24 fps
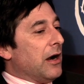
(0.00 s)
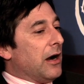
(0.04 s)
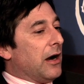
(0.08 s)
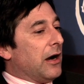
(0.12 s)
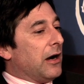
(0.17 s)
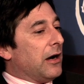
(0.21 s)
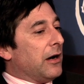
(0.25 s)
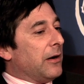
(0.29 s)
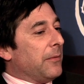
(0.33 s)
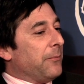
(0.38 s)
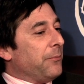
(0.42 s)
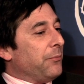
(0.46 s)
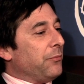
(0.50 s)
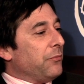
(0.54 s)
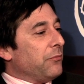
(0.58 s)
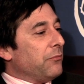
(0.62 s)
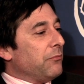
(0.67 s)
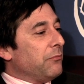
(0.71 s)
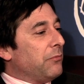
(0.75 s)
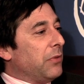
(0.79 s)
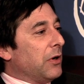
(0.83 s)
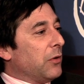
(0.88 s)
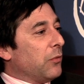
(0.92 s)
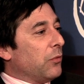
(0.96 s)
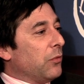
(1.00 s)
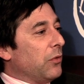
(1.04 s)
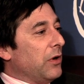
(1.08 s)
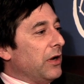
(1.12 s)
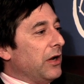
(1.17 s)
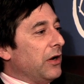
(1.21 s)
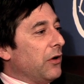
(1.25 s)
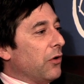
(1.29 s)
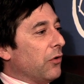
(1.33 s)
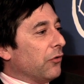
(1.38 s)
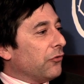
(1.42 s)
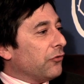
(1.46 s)
um, but
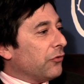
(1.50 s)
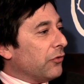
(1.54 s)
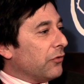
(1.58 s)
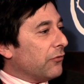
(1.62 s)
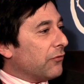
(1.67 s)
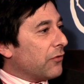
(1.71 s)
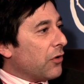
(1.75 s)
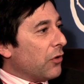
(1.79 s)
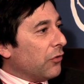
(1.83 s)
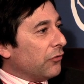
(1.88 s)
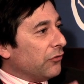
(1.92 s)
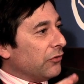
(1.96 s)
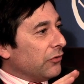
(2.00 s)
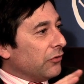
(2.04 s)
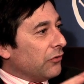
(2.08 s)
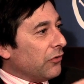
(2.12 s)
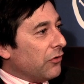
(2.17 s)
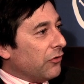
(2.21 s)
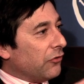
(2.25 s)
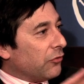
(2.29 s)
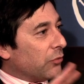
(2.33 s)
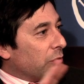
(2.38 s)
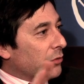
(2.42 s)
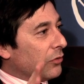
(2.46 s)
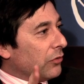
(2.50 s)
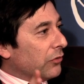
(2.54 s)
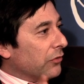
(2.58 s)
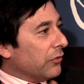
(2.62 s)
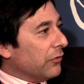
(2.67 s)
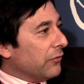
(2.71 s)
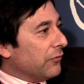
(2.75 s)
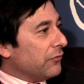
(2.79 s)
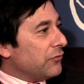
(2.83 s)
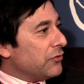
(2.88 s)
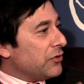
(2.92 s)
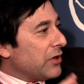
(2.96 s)
it all sort of goes into this world
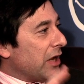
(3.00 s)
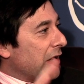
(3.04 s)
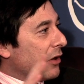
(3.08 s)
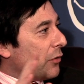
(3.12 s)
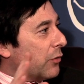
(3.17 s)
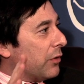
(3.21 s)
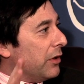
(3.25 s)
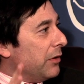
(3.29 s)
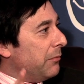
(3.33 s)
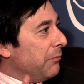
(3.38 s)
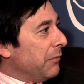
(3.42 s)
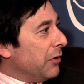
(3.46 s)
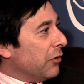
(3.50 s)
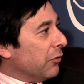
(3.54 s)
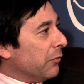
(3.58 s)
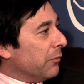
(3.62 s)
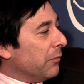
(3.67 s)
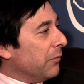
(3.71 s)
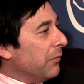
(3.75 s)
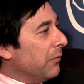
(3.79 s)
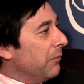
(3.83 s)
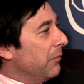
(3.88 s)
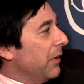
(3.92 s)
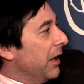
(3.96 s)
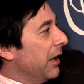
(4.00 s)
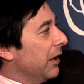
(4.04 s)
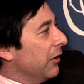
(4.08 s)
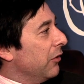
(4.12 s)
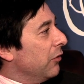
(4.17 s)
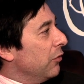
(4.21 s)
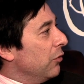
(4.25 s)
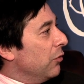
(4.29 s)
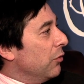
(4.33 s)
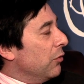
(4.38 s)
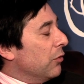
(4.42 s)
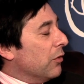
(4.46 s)
of shadowy middlemen
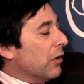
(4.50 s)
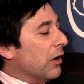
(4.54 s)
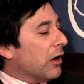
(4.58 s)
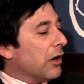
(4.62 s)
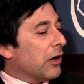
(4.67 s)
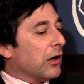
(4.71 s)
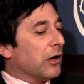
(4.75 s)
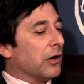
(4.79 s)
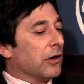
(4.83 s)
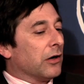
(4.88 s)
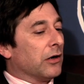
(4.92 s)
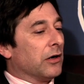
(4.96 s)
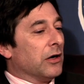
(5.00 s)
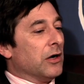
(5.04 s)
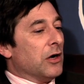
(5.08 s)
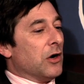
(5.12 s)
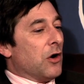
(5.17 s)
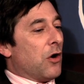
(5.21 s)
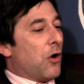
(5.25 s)
who are